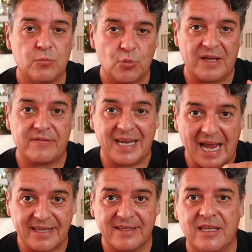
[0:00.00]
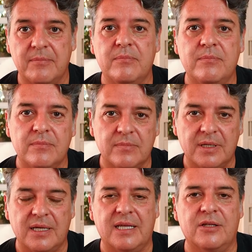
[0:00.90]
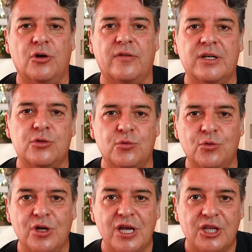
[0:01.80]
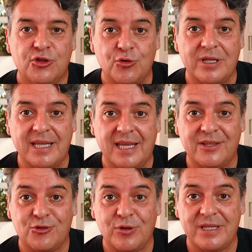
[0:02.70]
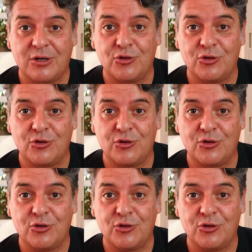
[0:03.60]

we have guided them in order to treat the